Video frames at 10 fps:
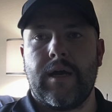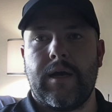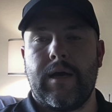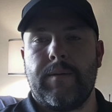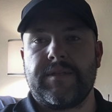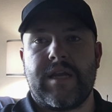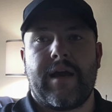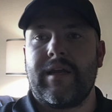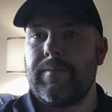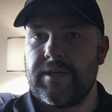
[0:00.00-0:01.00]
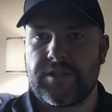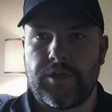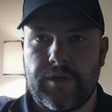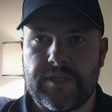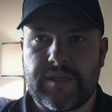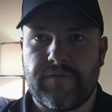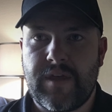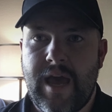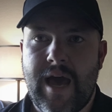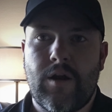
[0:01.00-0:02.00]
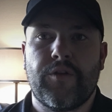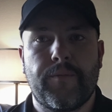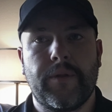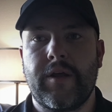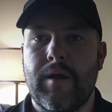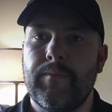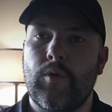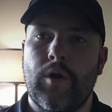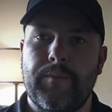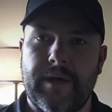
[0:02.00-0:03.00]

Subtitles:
It's not going to be as good as if they had all the blood on board,